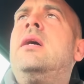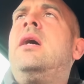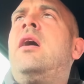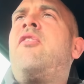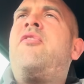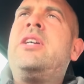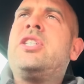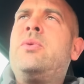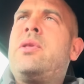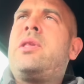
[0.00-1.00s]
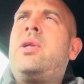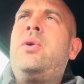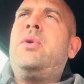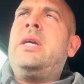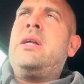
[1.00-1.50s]
I think she was
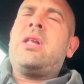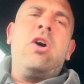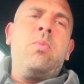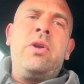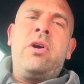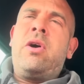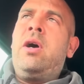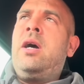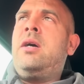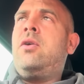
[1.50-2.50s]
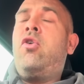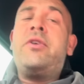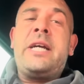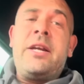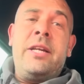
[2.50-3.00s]
2 years old when I got her.
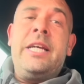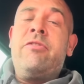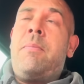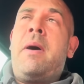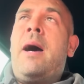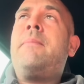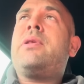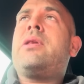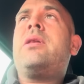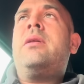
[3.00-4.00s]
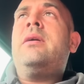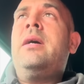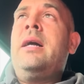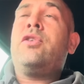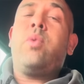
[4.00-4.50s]
Already had a litter of pups
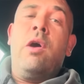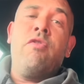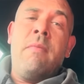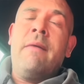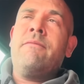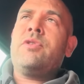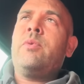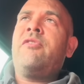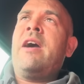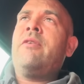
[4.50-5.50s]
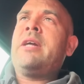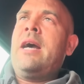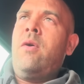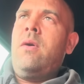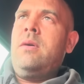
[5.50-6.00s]
at 12 months, we found out.